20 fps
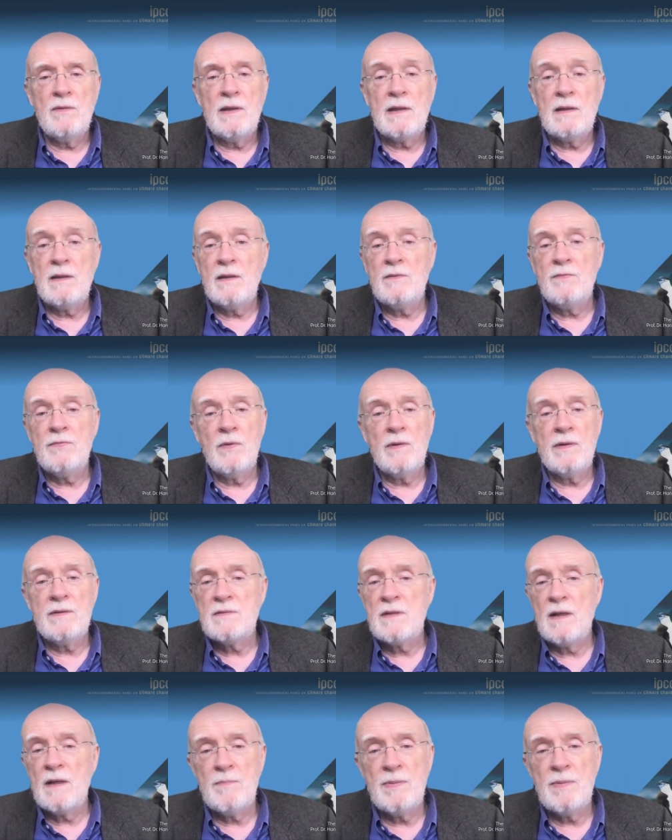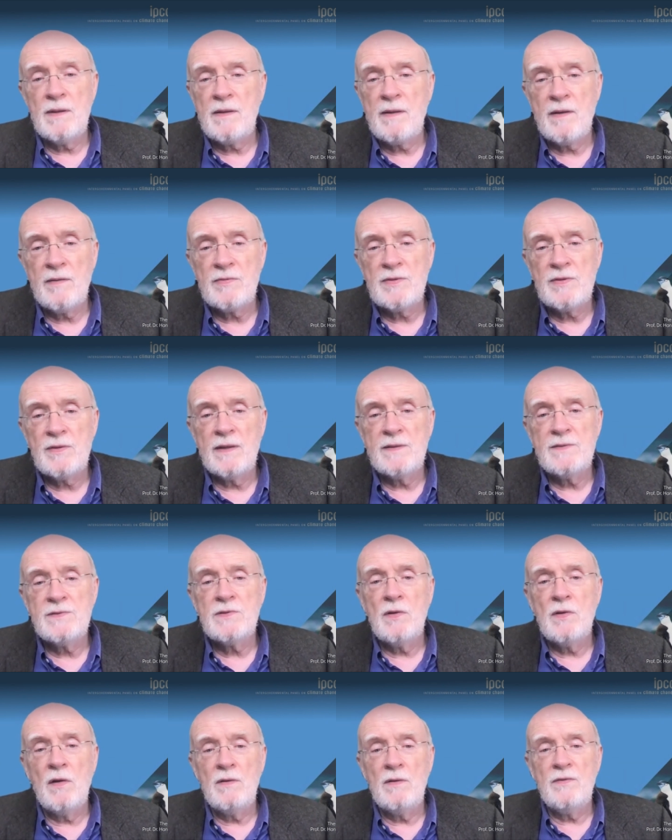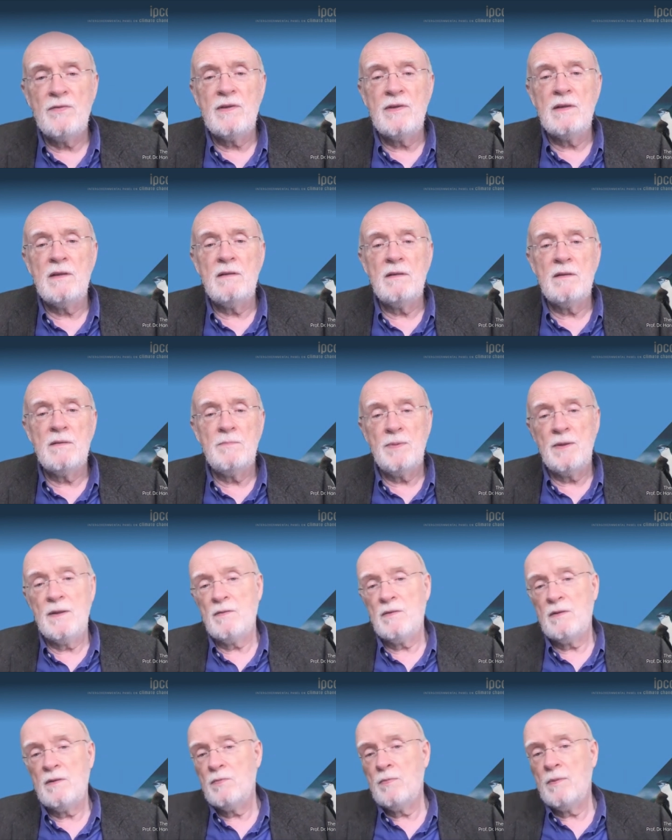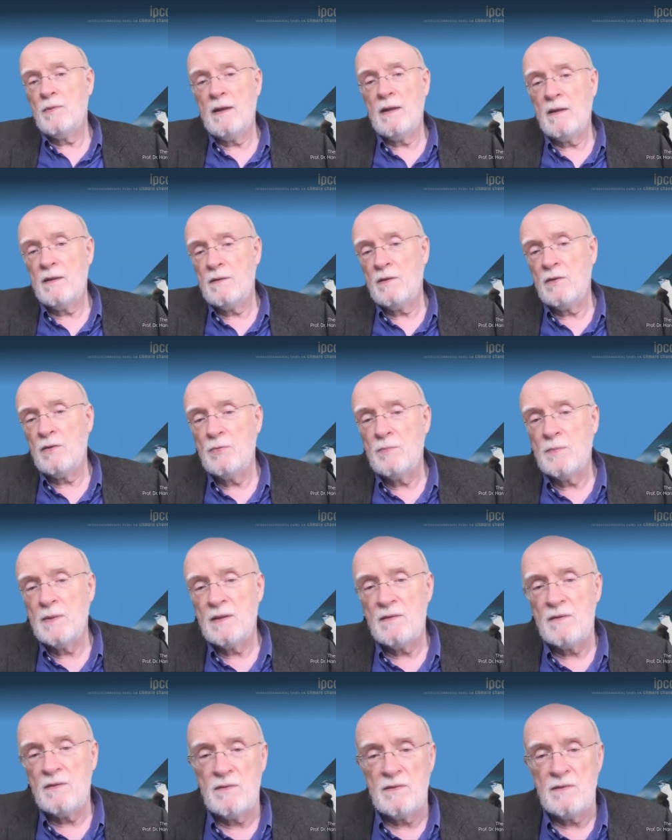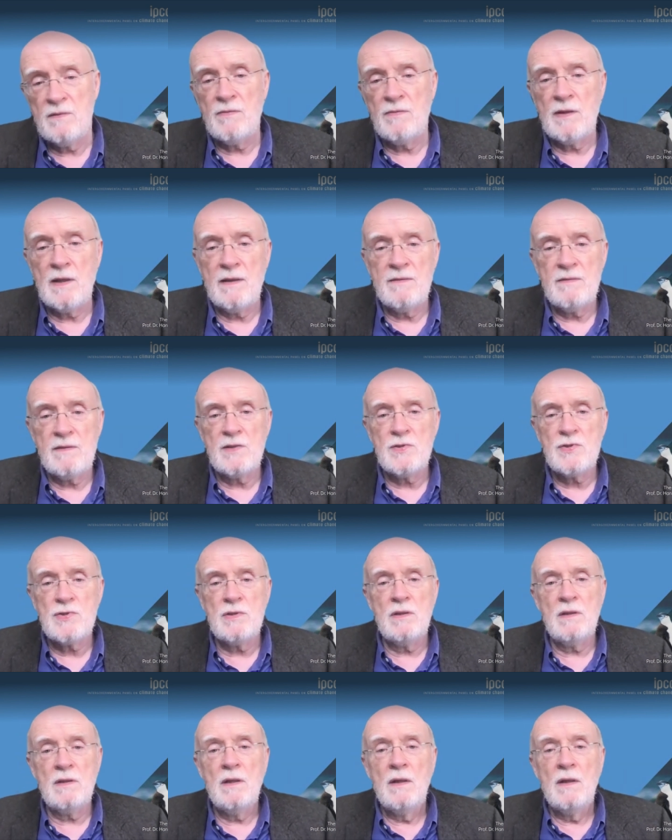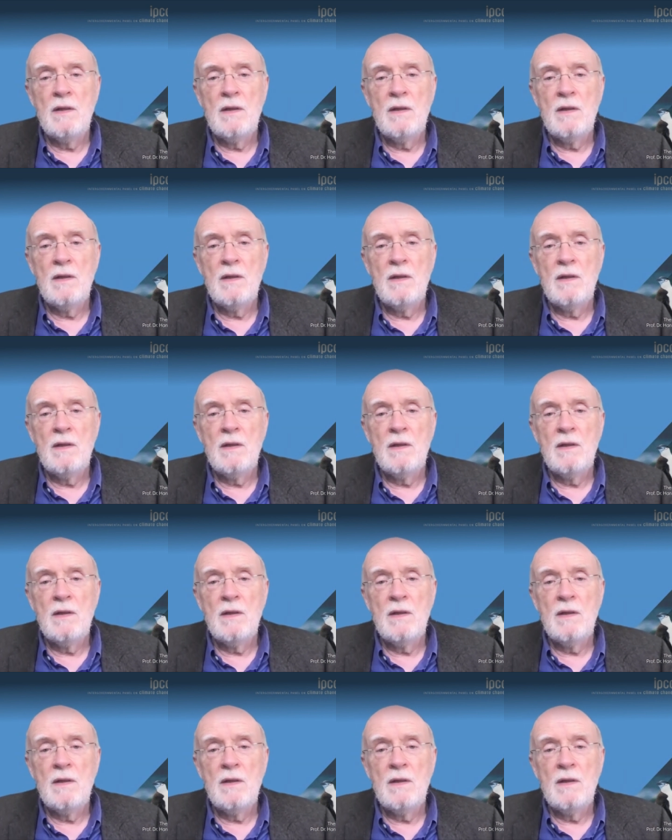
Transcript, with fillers: that has for example characterized the holocene the period where the human civilization